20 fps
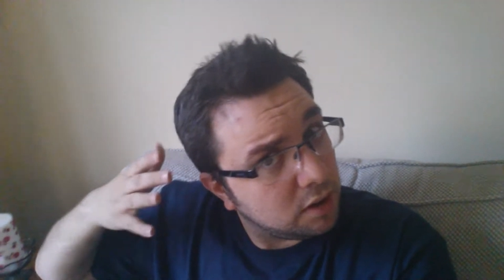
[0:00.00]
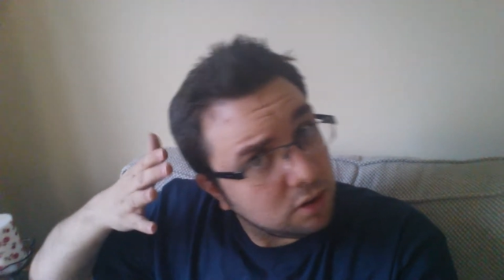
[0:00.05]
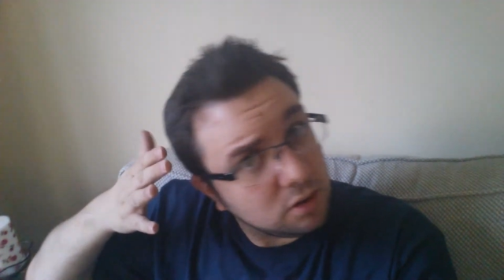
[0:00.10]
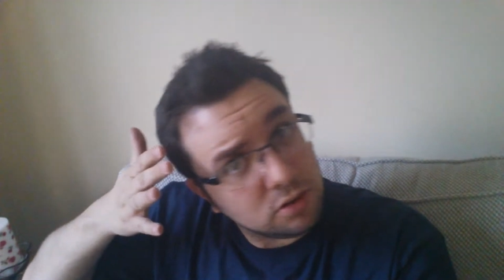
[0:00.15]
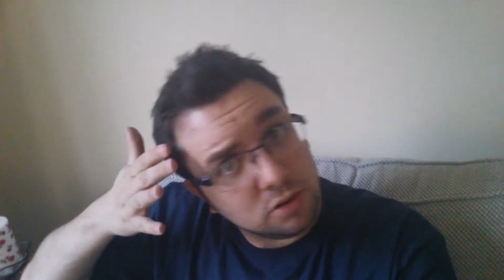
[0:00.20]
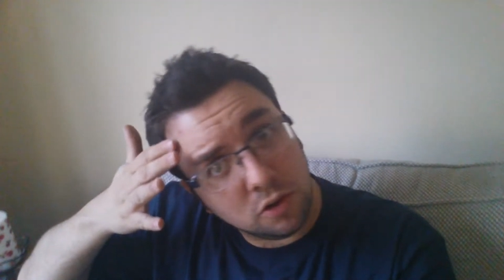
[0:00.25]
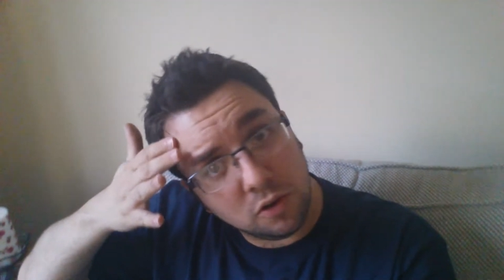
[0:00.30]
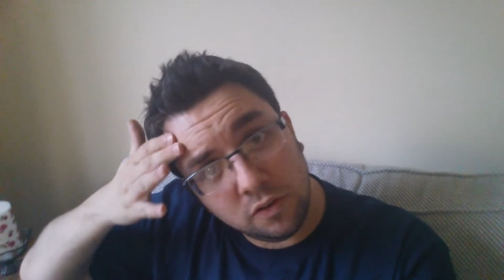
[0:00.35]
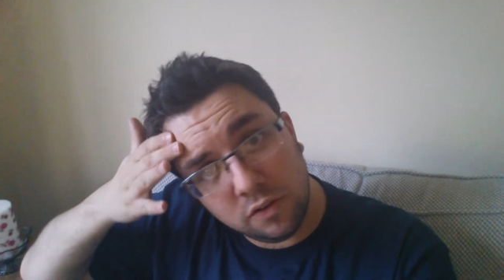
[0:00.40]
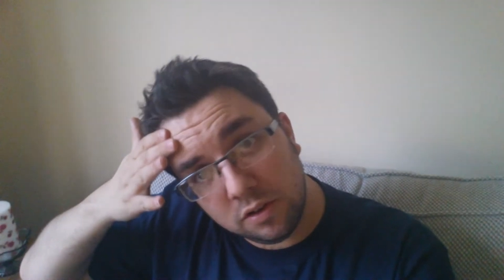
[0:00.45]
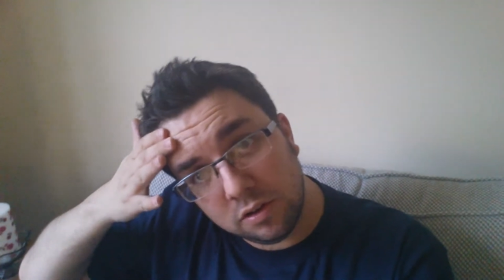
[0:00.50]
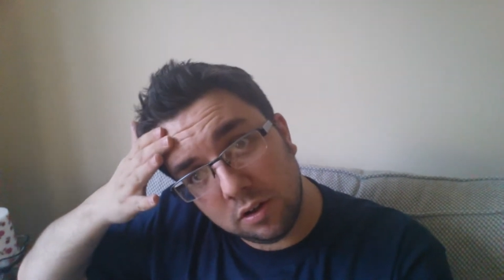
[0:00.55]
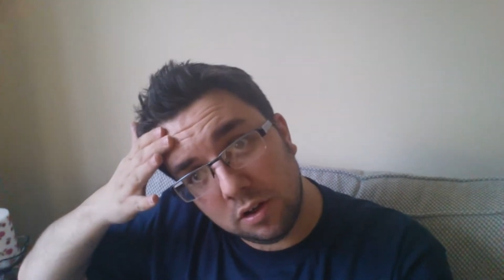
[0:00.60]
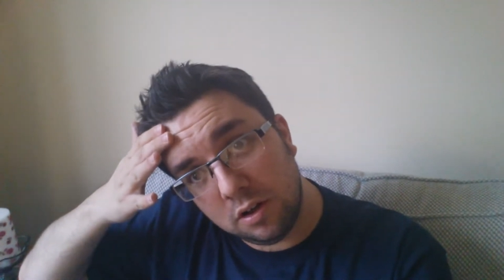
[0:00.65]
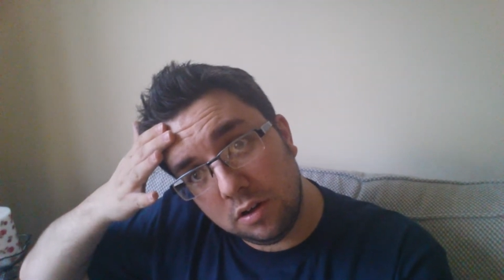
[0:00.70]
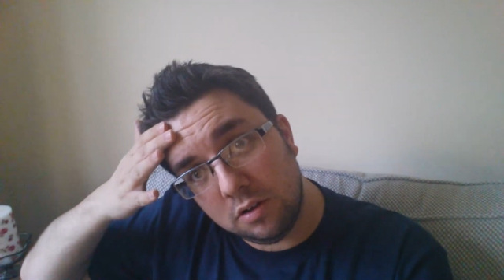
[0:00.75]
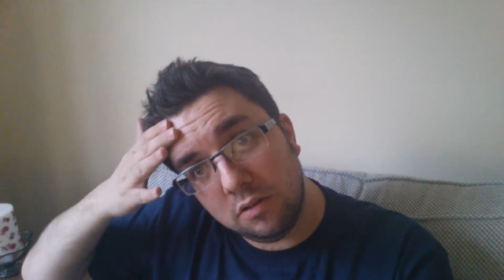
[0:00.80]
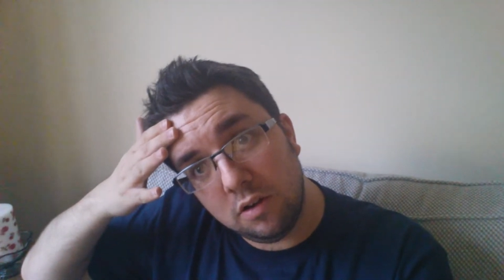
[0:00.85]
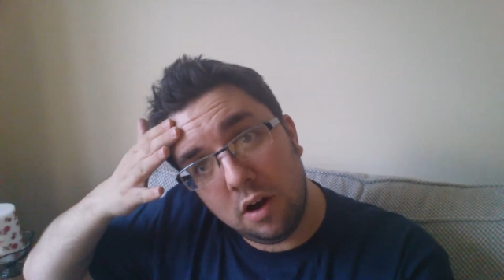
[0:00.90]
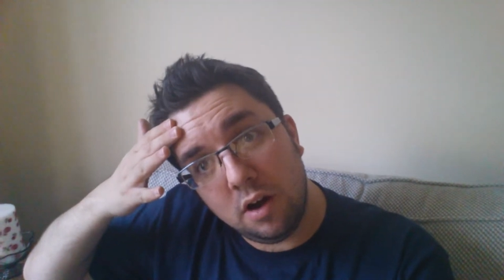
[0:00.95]
Not sure if it's going
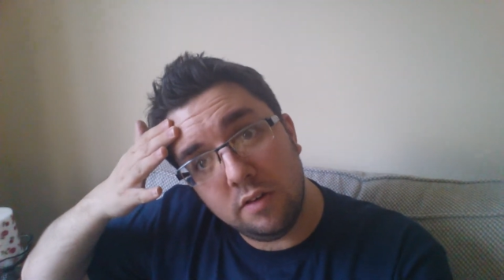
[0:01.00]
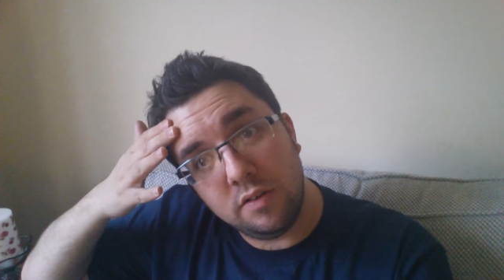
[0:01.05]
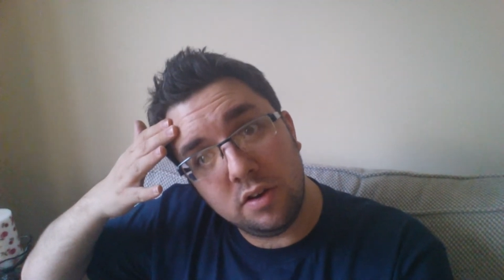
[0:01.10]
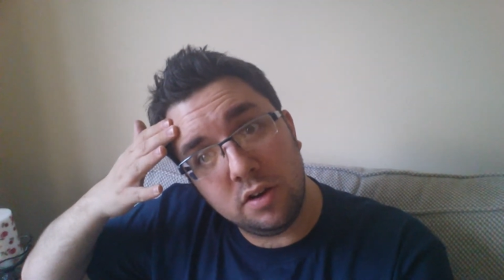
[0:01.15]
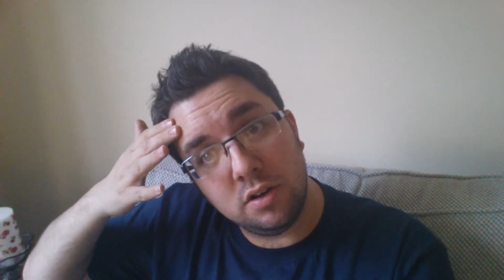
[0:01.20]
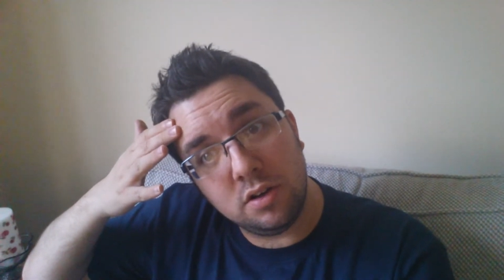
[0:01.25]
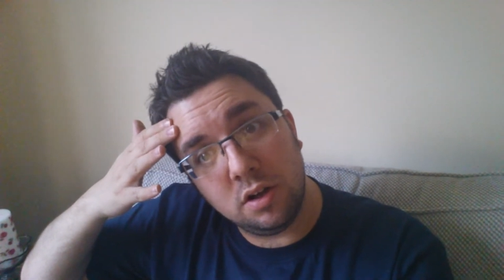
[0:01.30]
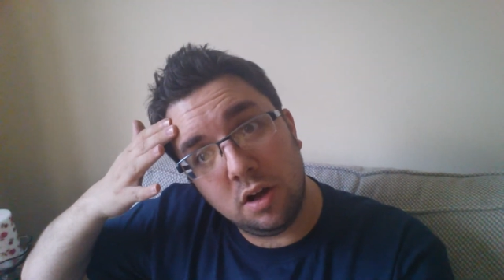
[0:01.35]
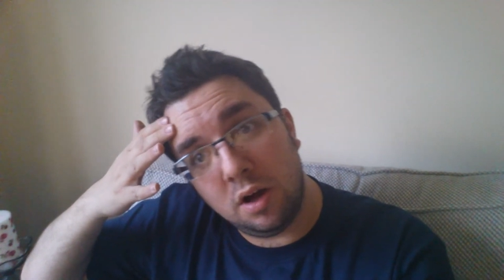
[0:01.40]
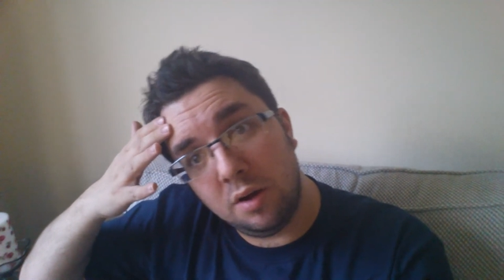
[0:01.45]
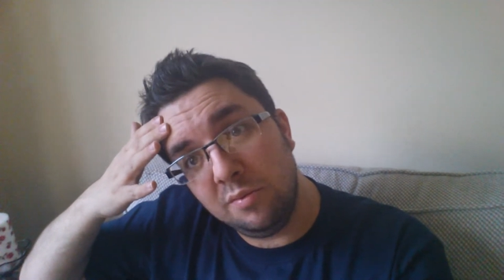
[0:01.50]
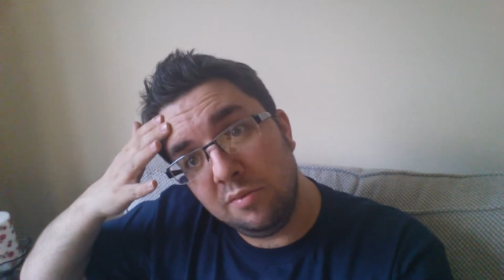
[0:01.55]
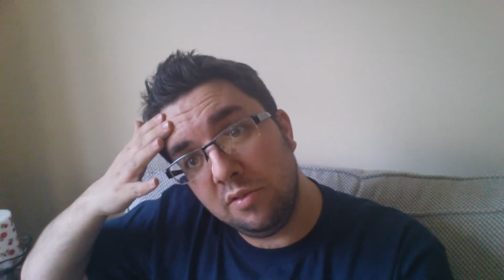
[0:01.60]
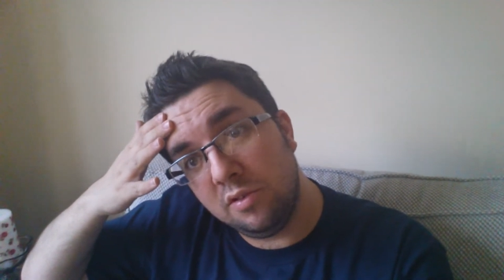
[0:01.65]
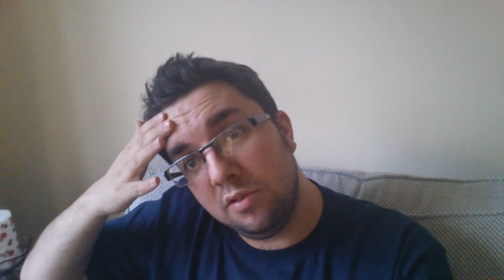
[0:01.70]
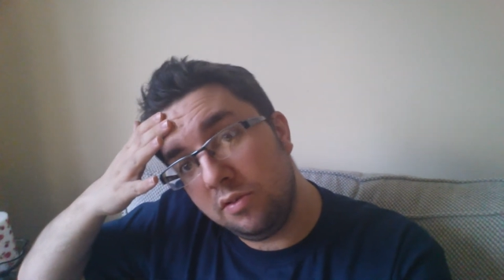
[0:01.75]
to arrive in time for